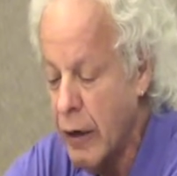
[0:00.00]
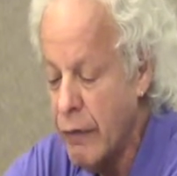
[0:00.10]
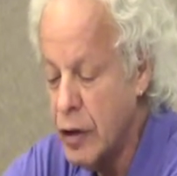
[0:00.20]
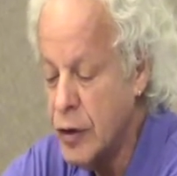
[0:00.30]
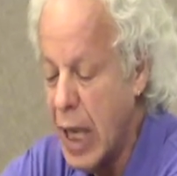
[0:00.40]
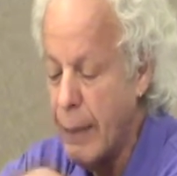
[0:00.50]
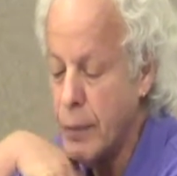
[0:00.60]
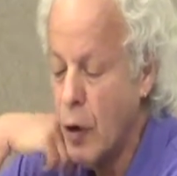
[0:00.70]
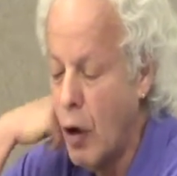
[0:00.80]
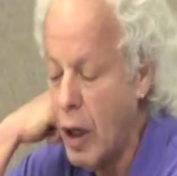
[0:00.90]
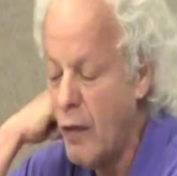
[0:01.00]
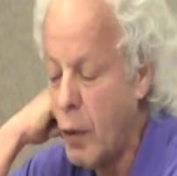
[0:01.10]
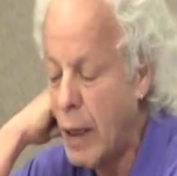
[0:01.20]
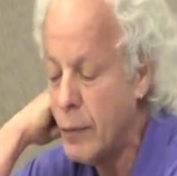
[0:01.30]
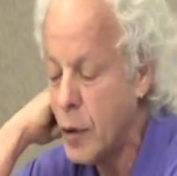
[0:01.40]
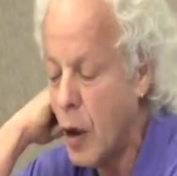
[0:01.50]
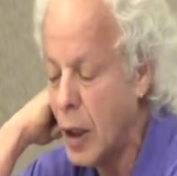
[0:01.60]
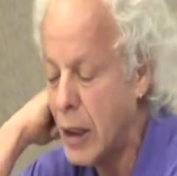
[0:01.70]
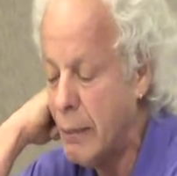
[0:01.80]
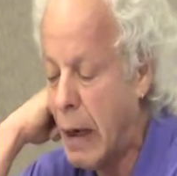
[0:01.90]
For example, all of what I'm
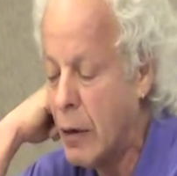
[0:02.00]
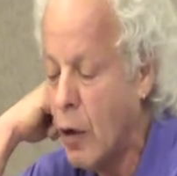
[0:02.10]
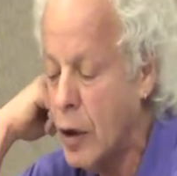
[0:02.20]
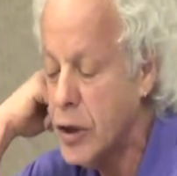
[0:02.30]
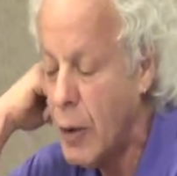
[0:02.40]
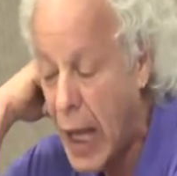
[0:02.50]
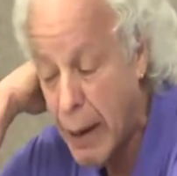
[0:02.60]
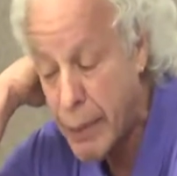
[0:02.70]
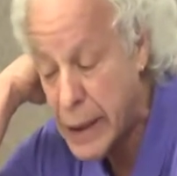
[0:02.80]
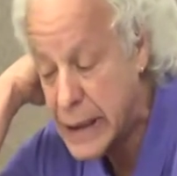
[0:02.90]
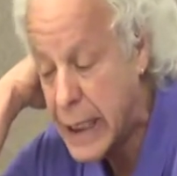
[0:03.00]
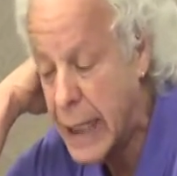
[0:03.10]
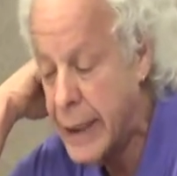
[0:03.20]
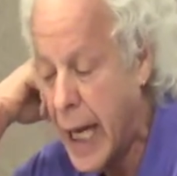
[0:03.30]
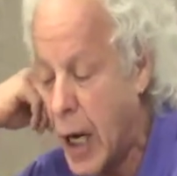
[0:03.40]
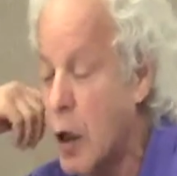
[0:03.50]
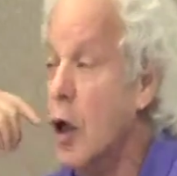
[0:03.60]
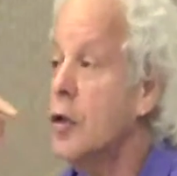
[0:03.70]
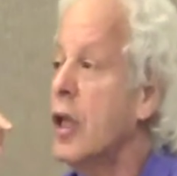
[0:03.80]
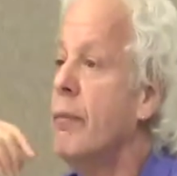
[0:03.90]
talking about also happened in San Diego
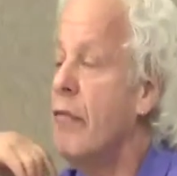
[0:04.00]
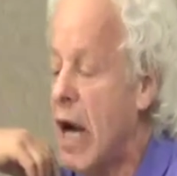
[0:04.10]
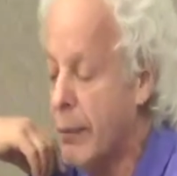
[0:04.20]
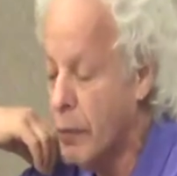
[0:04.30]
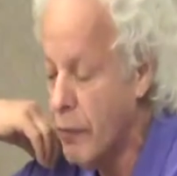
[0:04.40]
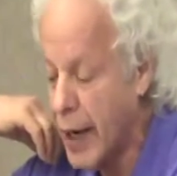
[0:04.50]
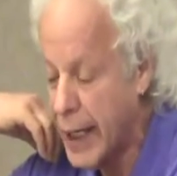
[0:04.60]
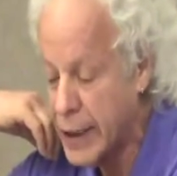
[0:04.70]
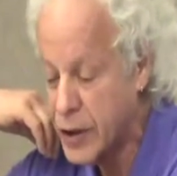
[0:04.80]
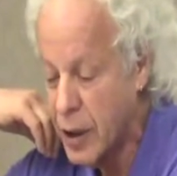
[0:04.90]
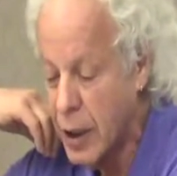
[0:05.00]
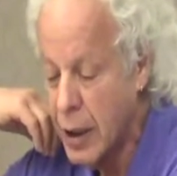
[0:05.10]
to the Brown Berets,